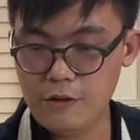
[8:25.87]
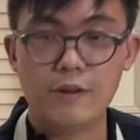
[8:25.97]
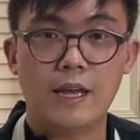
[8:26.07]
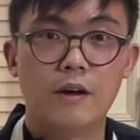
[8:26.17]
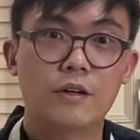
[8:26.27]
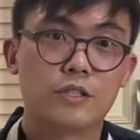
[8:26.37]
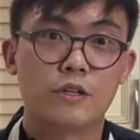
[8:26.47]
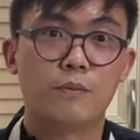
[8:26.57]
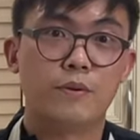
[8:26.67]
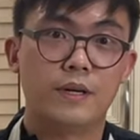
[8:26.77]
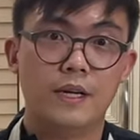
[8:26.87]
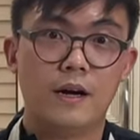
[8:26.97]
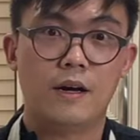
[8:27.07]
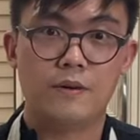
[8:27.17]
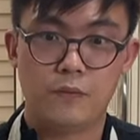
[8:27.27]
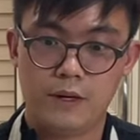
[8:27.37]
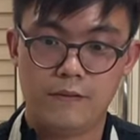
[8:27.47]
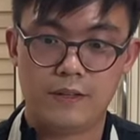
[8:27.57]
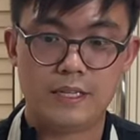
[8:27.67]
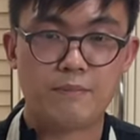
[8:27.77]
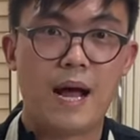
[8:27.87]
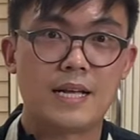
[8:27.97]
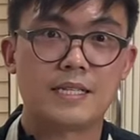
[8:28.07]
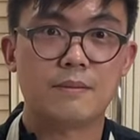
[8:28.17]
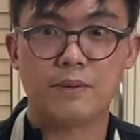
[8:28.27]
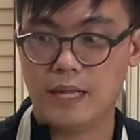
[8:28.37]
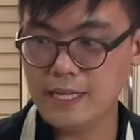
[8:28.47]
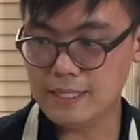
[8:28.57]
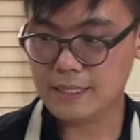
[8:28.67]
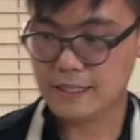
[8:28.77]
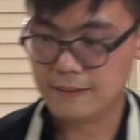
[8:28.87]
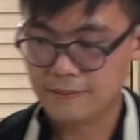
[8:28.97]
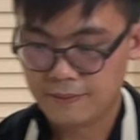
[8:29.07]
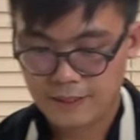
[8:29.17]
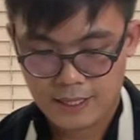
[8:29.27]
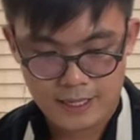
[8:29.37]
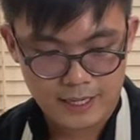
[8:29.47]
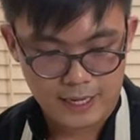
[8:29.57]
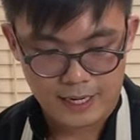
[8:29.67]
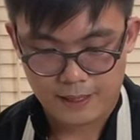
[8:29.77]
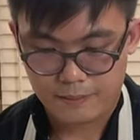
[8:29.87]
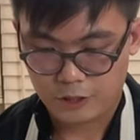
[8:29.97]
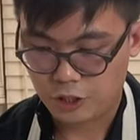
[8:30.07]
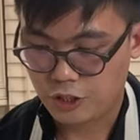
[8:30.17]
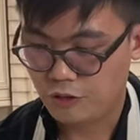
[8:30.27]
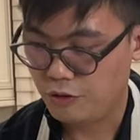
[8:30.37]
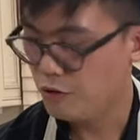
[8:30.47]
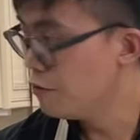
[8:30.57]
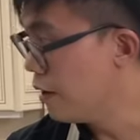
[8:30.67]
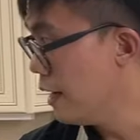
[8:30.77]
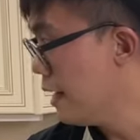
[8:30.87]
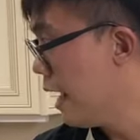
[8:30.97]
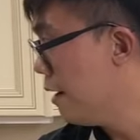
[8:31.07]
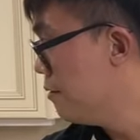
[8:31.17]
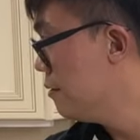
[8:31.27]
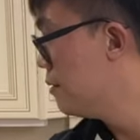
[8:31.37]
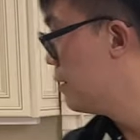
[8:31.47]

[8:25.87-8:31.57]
you can also put it on one of these pasta plates. And I'm gonna show you right now.